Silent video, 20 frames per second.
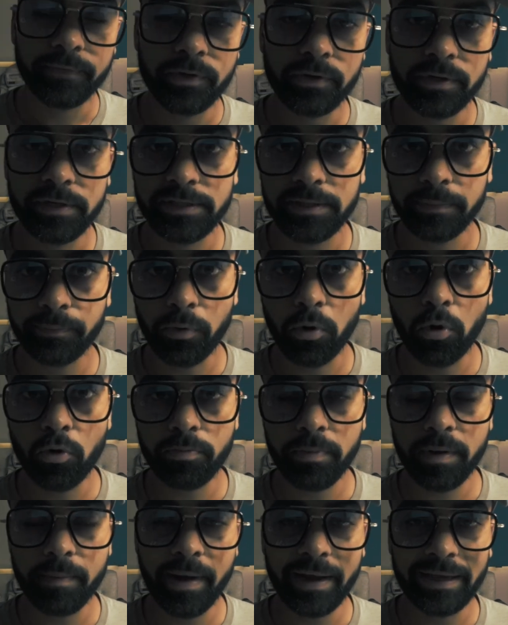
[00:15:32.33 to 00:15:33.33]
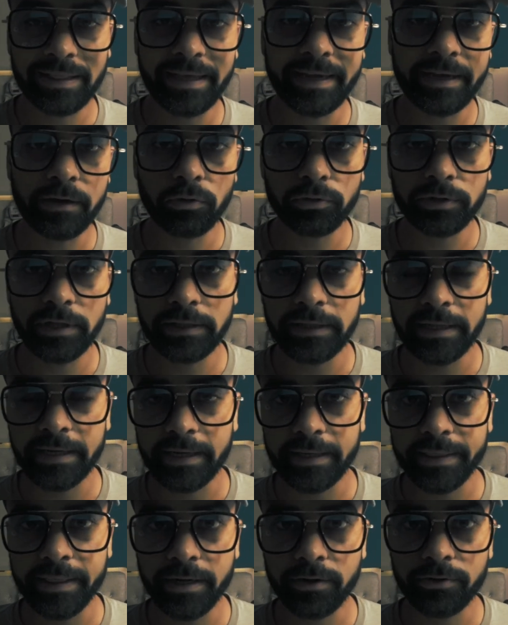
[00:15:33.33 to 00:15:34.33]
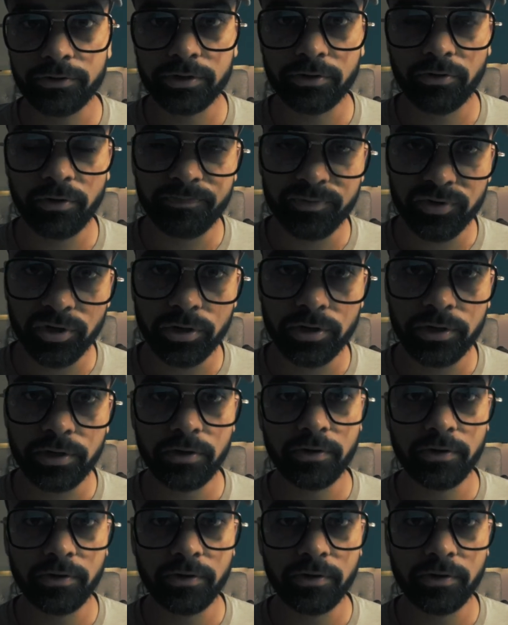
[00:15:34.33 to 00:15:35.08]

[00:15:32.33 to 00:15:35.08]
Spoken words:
You can support me by clicking on the link in the description.